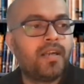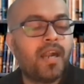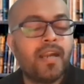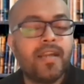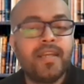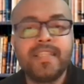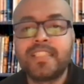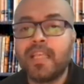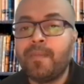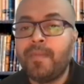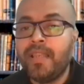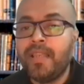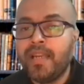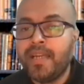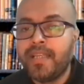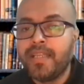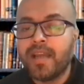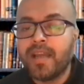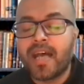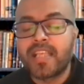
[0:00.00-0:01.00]

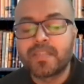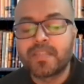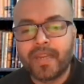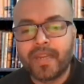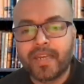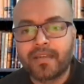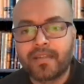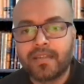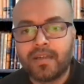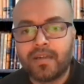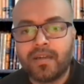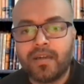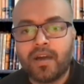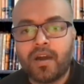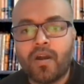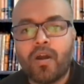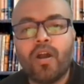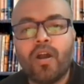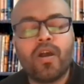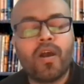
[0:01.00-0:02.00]
disability aspect,
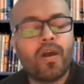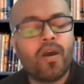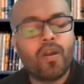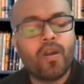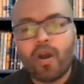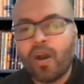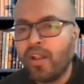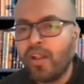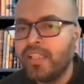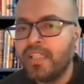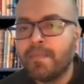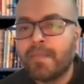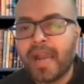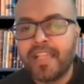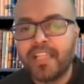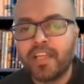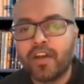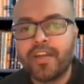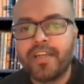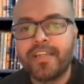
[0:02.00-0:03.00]
all the
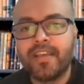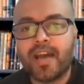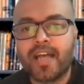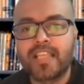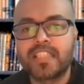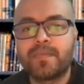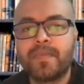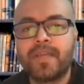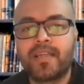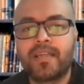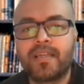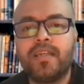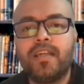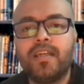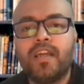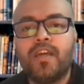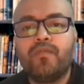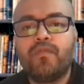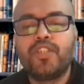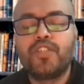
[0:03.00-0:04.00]
minority aspect
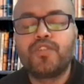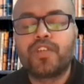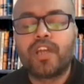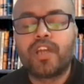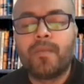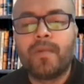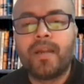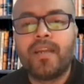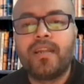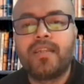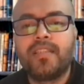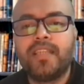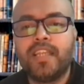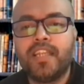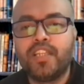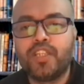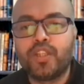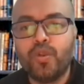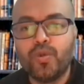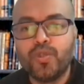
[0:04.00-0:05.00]
which come under the
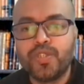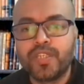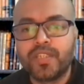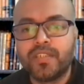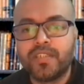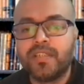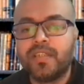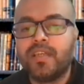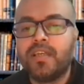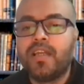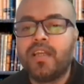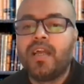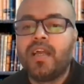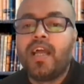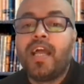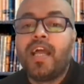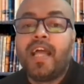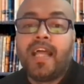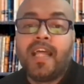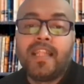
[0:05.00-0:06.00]
inclusion.
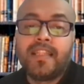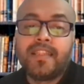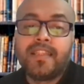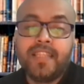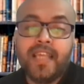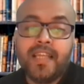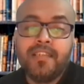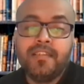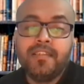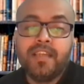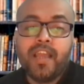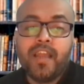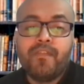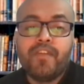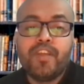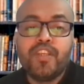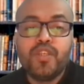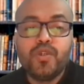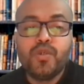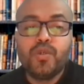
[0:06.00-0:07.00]
Then
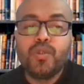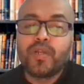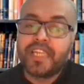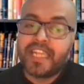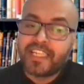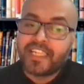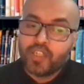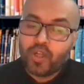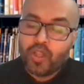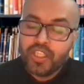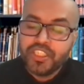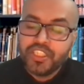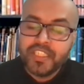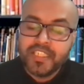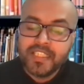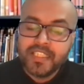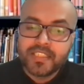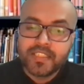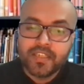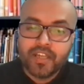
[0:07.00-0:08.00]
when you do the technology
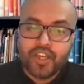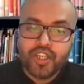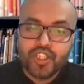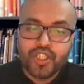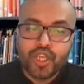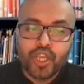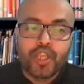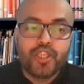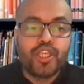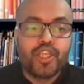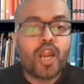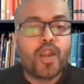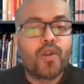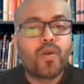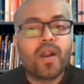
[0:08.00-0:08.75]
research, you have to